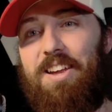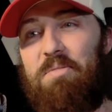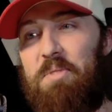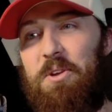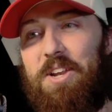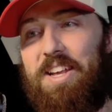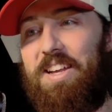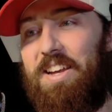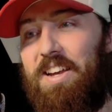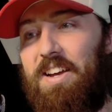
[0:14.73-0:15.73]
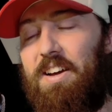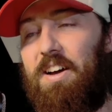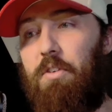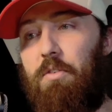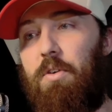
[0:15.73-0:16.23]
community
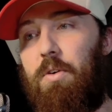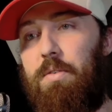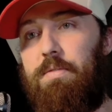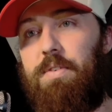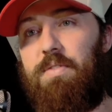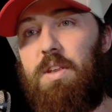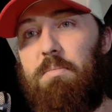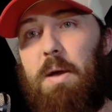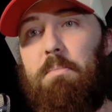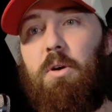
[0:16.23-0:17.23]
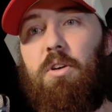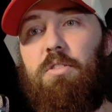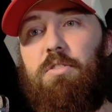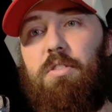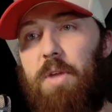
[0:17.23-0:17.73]
of over 50
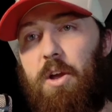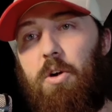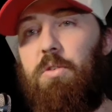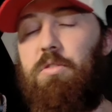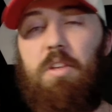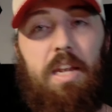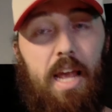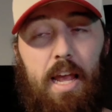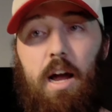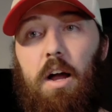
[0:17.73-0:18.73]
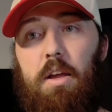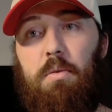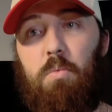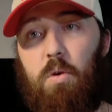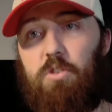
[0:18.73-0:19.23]
members. I host an AI
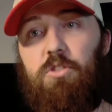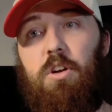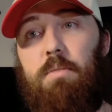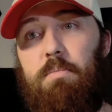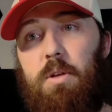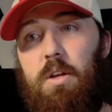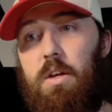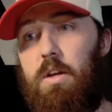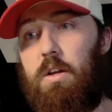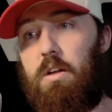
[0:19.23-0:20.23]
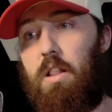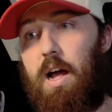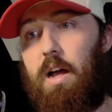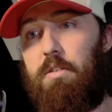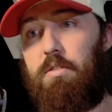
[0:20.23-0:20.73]
workshop
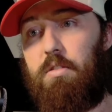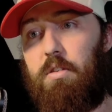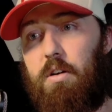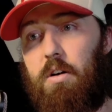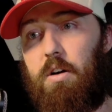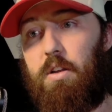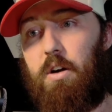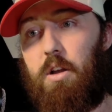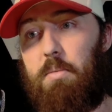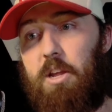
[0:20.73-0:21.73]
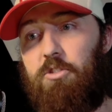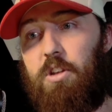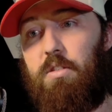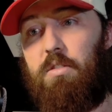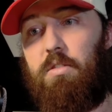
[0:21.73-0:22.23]
class on
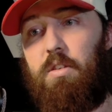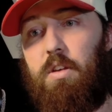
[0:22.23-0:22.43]
automations,